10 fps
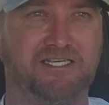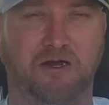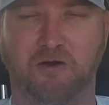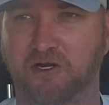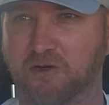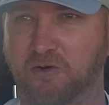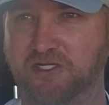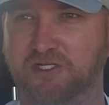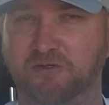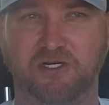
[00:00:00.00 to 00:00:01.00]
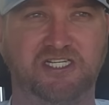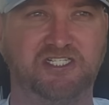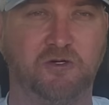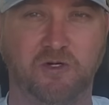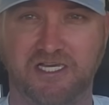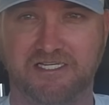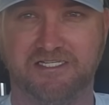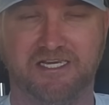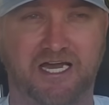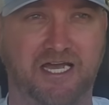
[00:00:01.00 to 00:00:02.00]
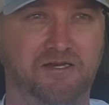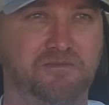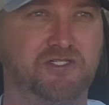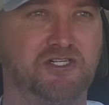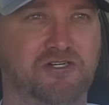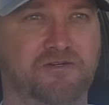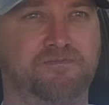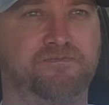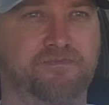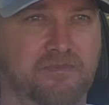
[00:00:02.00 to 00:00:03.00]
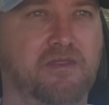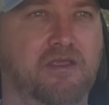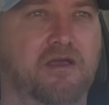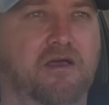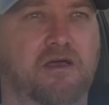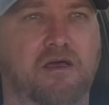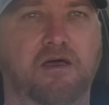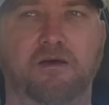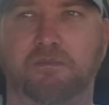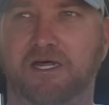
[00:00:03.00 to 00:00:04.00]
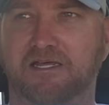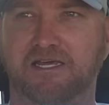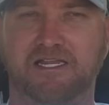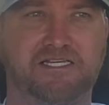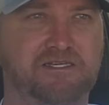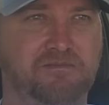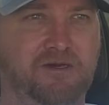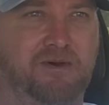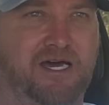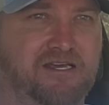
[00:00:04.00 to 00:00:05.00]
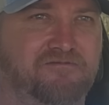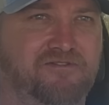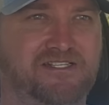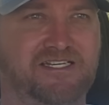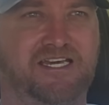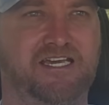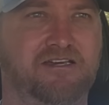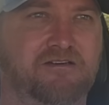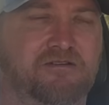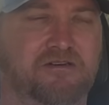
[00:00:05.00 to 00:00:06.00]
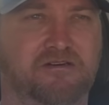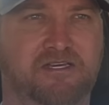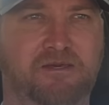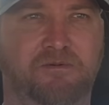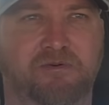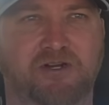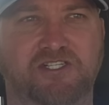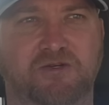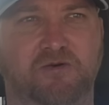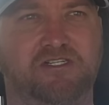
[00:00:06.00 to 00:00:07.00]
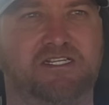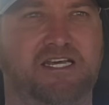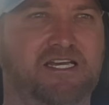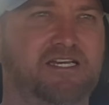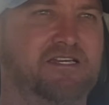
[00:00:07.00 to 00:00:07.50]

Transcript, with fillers: Y'all are going to enjoy it, I am sure. But I think that's going to be about it for today. I'm going to keep it pretty short today.